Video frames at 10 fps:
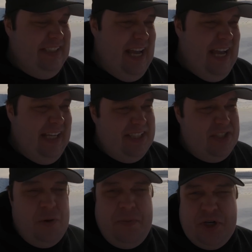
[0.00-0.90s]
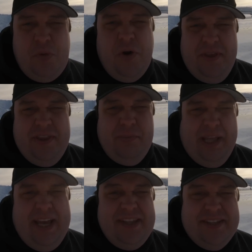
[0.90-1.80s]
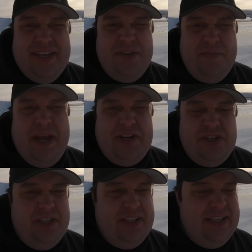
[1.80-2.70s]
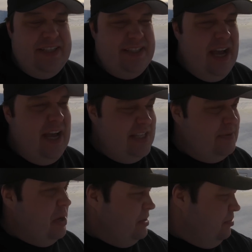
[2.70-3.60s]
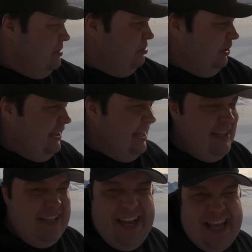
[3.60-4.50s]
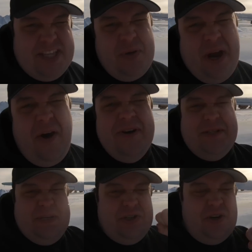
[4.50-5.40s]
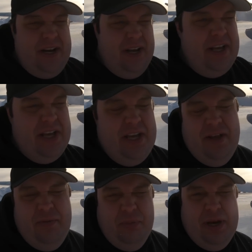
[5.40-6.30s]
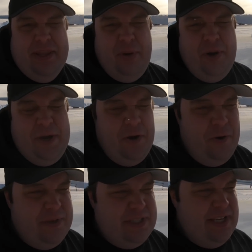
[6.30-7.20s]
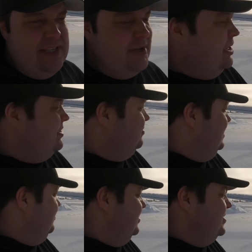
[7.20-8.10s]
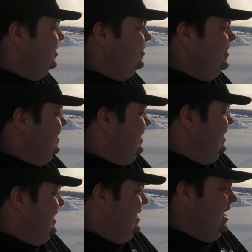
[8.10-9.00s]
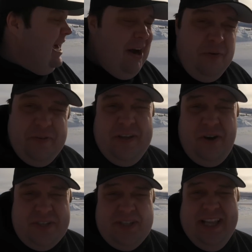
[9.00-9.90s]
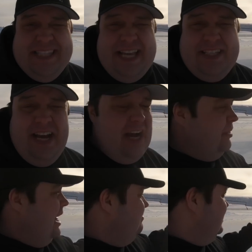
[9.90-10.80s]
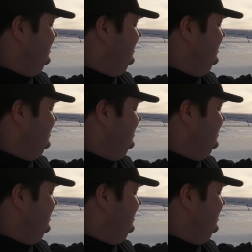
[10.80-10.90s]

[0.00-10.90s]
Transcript: Yeah, it's so much more than the planes, as you mentioned. It's about the people, and that's what I've always been trying to bring the point home, is about the people. So yeah, hopefully you also like that time lapse.